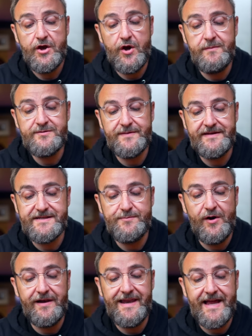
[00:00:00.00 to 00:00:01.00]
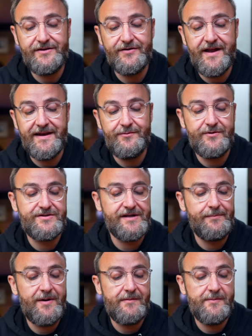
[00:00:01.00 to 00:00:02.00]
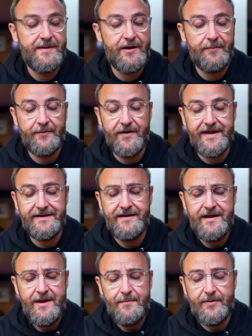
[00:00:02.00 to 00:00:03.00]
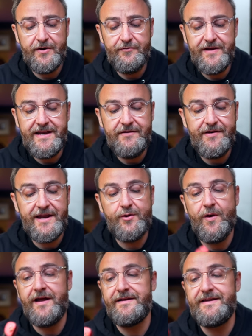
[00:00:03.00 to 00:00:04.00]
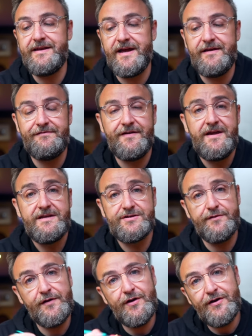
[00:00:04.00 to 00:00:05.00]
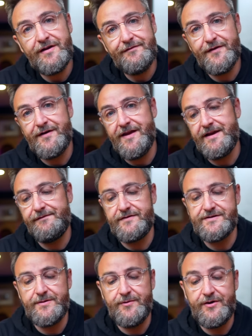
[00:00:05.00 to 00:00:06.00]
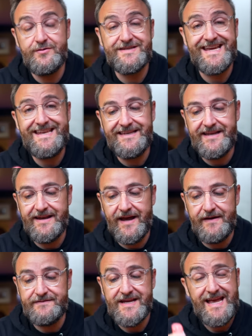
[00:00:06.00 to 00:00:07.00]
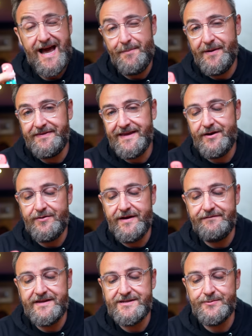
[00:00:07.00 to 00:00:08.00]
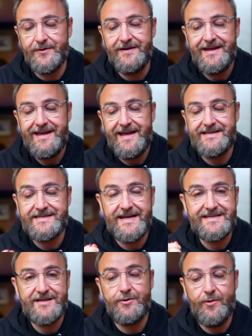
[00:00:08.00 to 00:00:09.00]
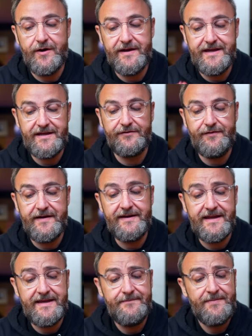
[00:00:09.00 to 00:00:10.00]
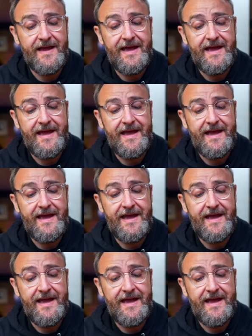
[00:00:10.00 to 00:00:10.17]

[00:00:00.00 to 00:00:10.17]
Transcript: Comes with a small lanyard on it, which I'll probably upgrade, but a really, really quality knife. So if you're looking for a knife for someone who's into knives, I bet they don't have this one. It's nice and quirky, it's friendly.